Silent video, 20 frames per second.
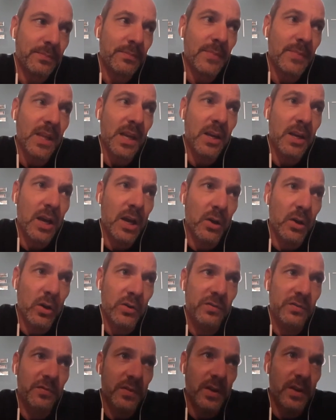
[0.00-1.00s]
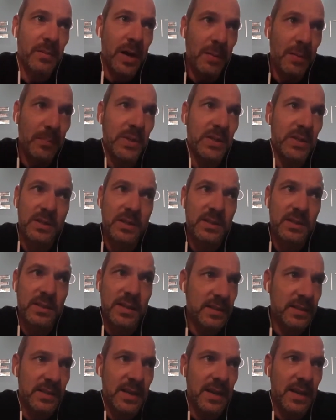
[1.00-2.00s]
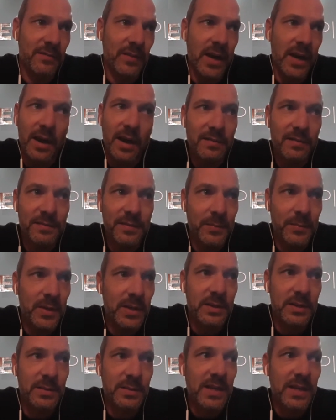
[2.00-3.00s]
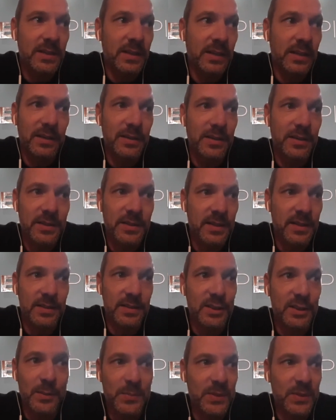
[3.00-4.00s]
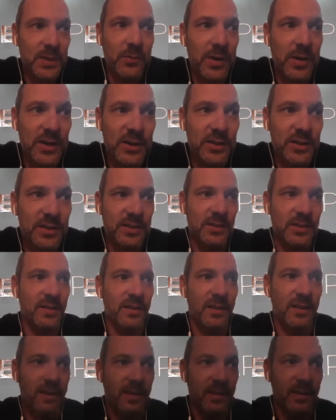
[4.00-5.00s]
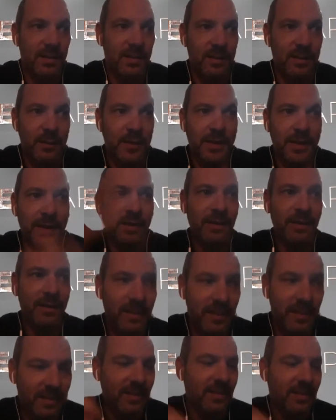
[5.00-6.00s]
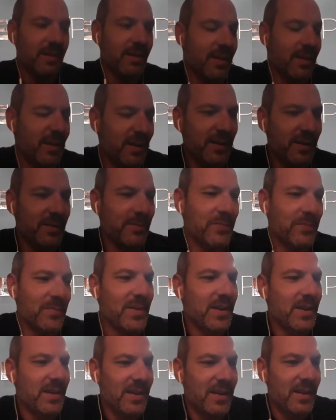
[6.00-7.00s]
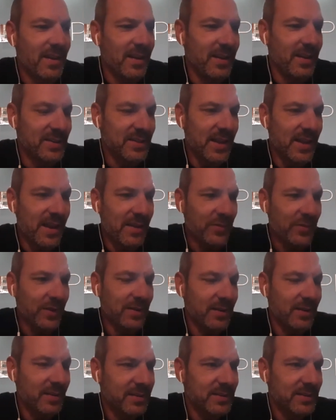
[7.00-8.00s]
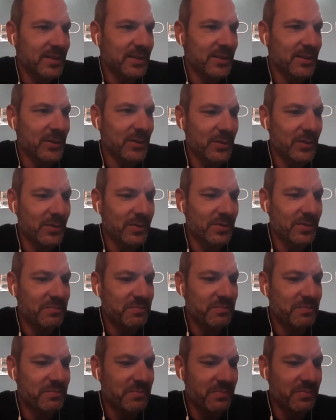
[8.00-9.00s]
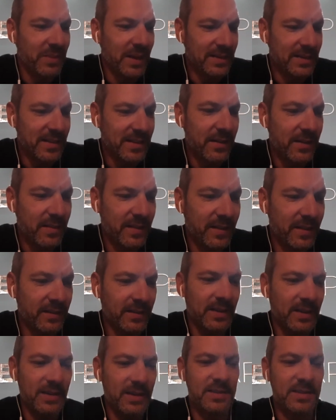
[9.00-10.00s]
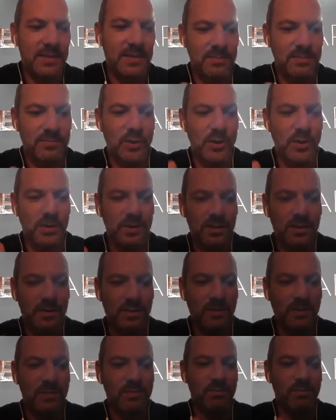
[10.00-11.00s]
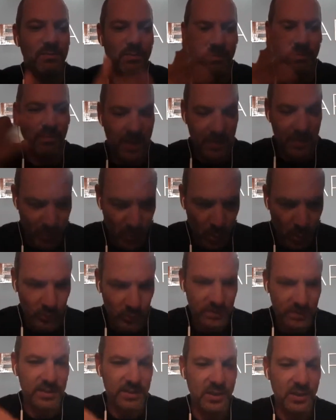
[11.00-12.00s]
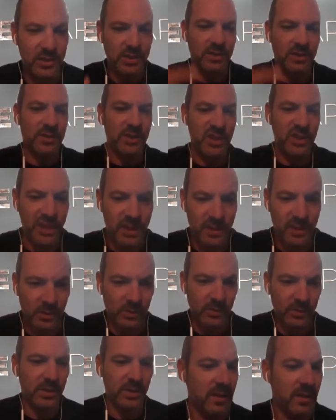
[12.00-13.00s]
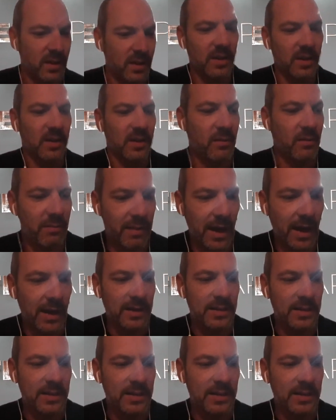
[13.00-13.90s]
A lot of a business doesn't have life. I mean, it's basically just a SIPC registered thing in South Africa. So, but that thing needs certain board decisions, shareholder rights,